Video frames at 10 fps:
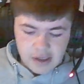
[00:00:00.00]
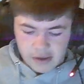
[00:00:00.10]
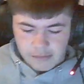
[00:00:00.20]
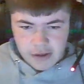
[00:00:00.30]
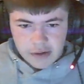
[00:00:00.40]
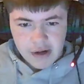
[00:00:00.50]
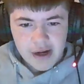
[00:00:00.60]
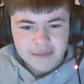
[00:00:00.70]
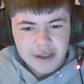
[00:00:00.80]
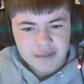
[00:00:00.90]
Well,
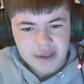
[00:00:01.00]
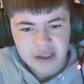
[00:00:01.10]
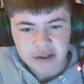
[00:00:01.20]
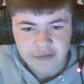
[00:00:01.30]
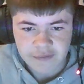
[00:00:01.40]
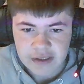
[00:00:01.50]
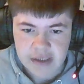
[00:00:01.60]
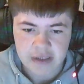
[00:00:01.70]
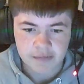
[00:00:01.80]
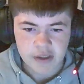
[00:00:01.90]
I'm going to be
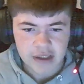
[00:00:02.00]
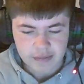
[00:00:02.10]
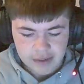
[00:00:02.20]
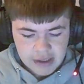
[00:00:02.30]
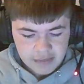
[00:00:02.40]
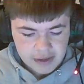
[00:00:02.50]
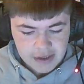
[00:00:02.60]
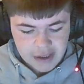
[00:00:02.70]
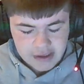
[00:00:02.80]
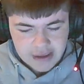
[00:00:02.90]
visiting one of them games
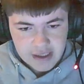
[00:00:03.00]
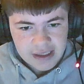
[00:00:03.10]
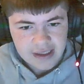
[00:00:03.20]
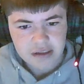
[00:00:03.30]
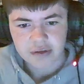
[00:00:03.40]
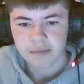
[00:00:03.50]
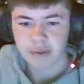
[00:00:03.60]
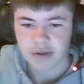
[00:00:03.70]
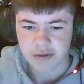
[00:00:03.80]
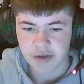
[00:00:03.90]
again. Sadly, I couldn't
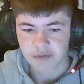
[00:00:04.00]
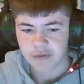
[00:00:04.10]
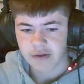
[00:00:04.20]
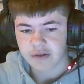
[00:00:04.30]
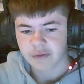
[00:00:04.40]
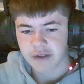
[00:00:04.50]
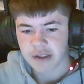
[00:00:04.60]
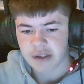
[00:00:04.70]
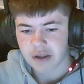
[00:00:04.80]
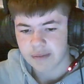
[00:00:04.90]
post the vlog for the
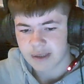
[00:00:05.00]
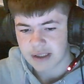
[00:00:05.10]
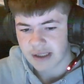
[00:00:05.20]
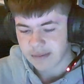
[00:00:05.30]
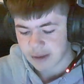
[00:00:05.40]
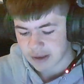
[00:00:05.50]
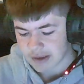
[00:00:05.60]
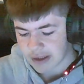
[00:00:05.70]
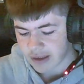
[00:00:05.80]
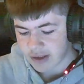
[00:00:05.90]
derby day because
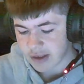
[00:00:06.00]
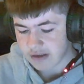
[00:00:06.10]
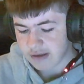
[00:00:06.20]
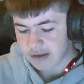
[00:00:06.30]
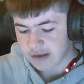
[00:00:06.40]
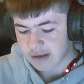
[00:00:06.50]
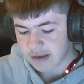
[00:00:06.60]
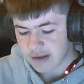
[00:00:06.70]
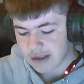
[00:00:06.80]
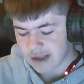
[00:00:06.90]
I just
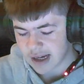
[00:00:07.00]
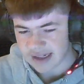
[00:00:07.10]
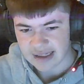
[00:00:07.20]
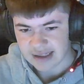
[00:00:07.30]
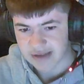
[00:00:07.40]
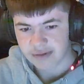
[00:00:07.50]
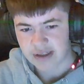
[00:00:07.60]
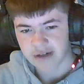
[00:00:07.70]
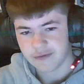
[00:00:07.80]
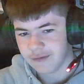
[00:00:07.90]
I didn't do
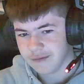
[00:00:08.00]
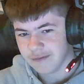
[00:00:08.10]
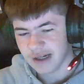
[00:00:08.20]
enough.